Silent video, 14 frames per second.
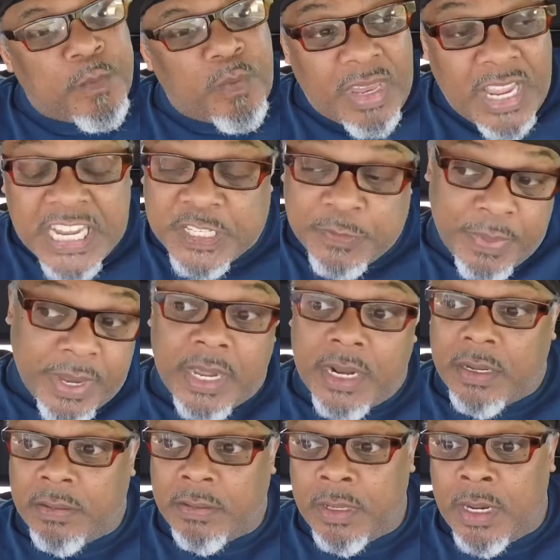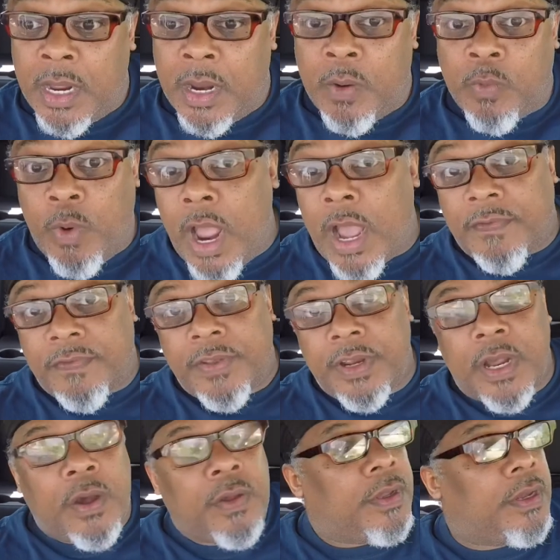it's been rough. You
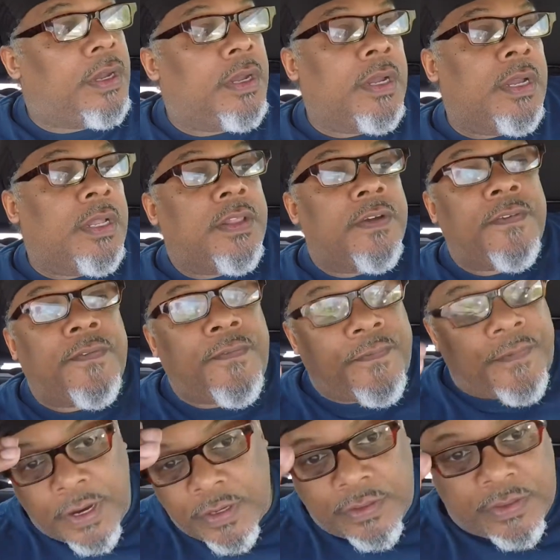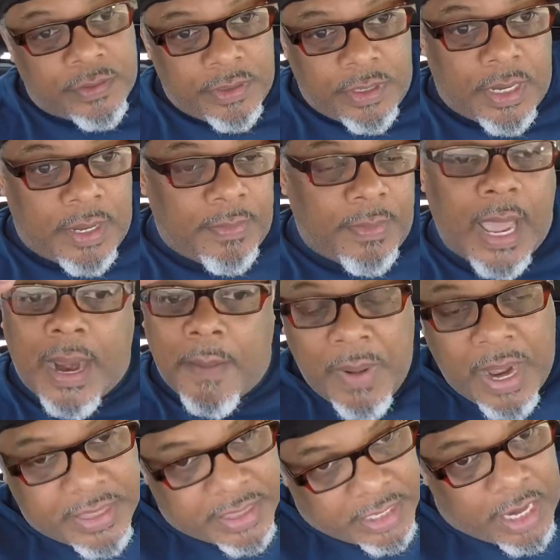know, the the first uh, like a
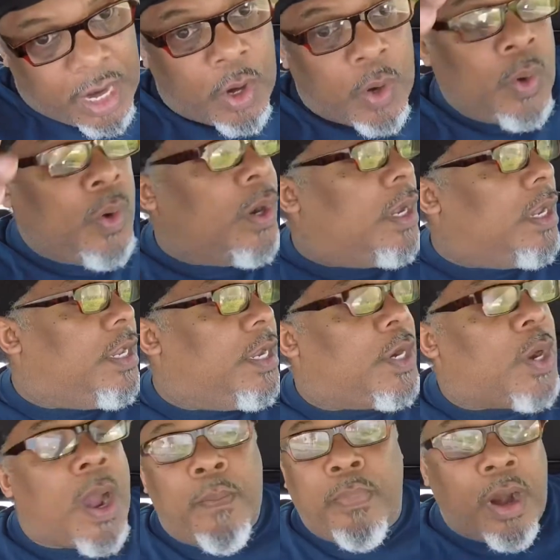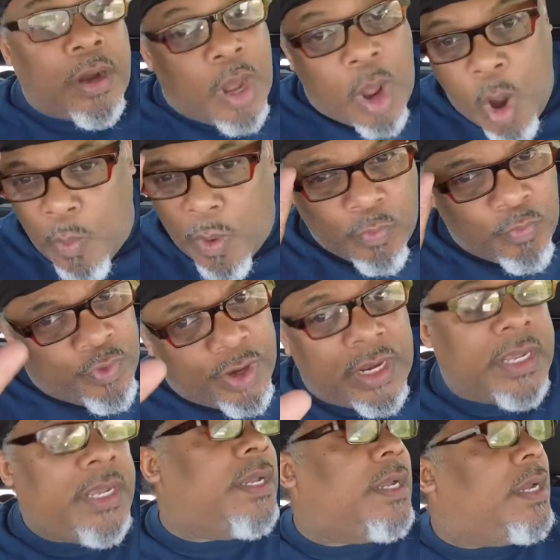month ago, you know, I brought home a
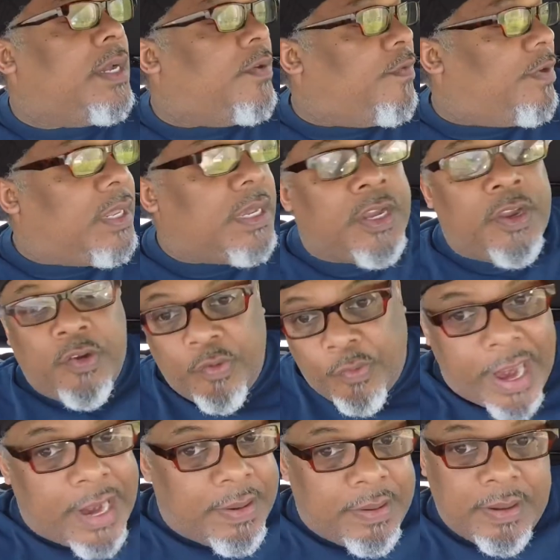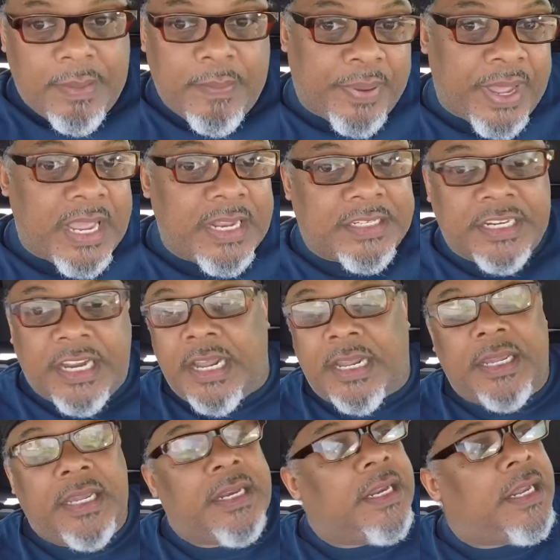really, really great paycheck,
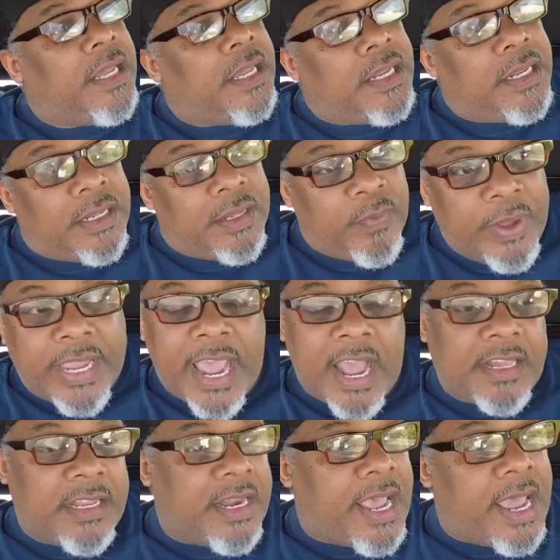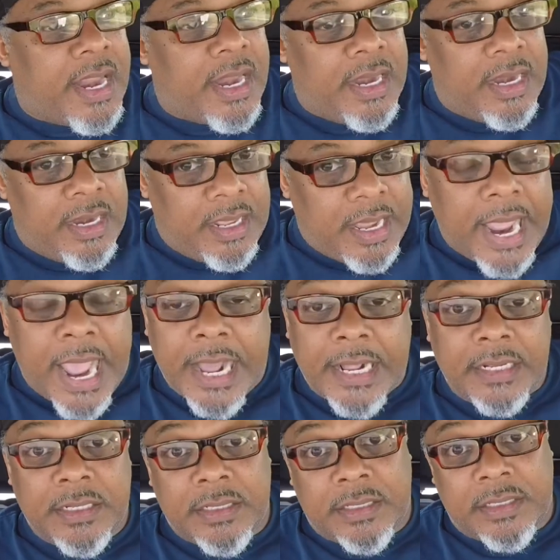and then the week after that it got
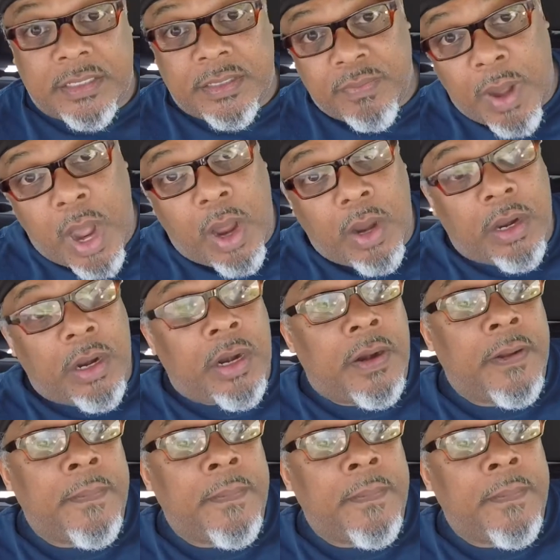smaller,